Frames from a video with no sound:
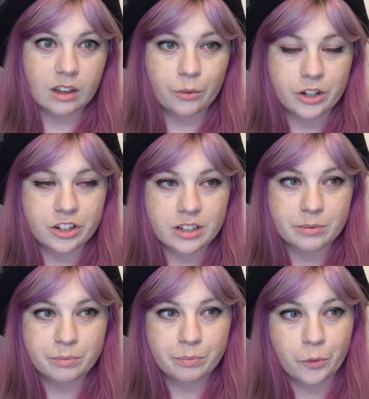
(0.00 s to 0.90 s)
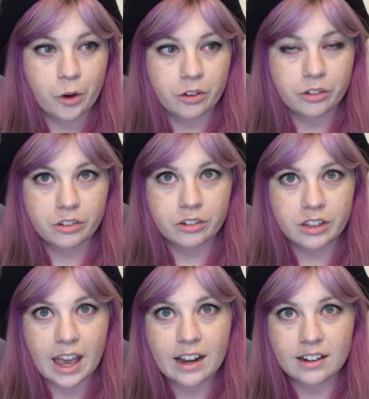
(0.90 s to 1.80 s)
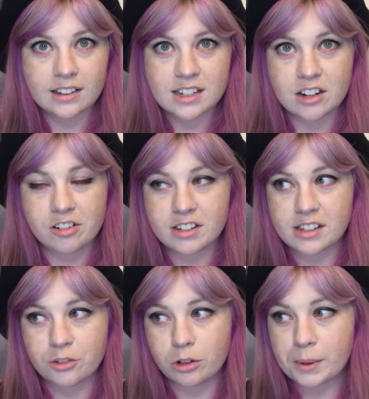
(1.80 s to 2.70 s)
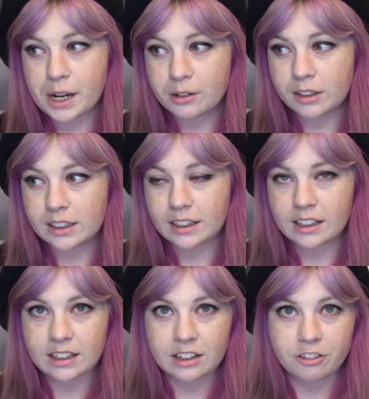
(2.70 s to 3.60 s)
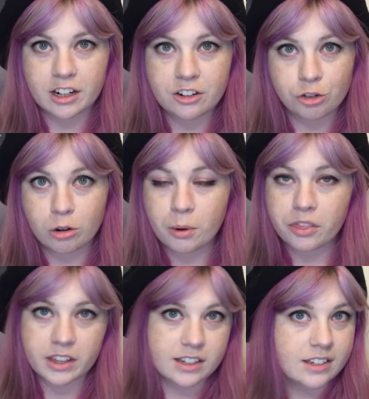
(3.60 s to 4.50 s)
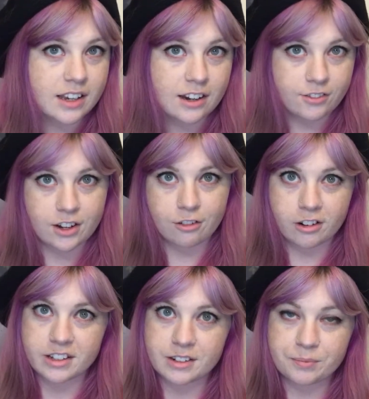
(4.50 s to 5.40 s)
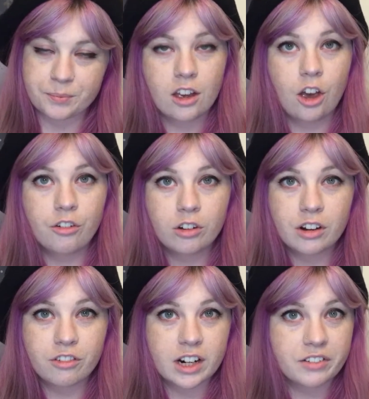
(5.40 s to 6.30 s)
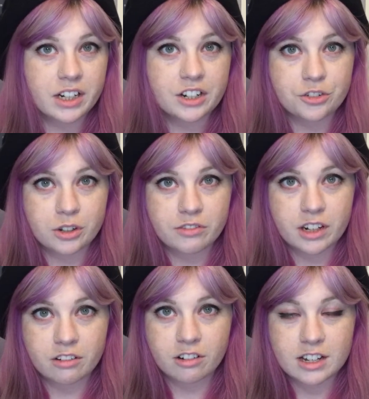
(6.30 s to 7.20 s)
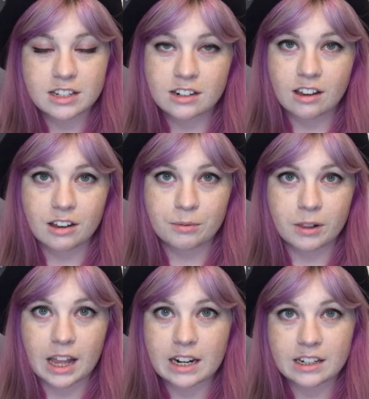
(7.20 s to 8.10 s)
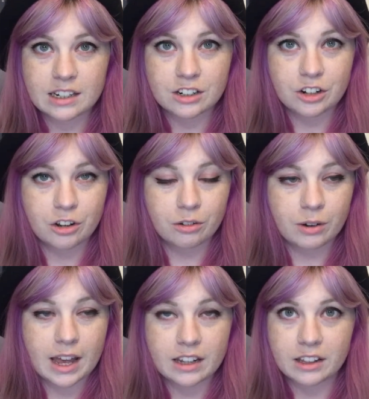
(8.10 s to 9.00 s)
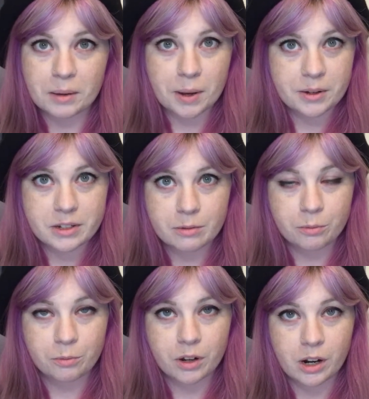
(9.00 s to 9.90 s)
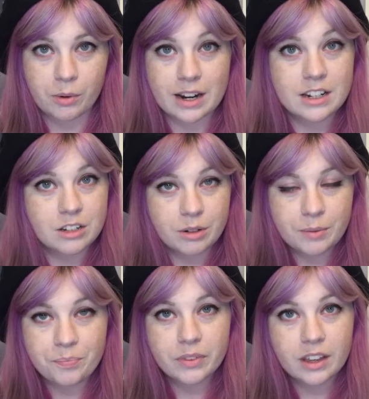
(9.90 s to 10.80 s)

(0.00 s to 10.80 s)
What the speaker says: which is what the Alien series is all about, and I think they really draw upon this in Event Horizon. Overall, I really enjoyed Event Horizon. I'm glad I didn't know anything about it when I went into it.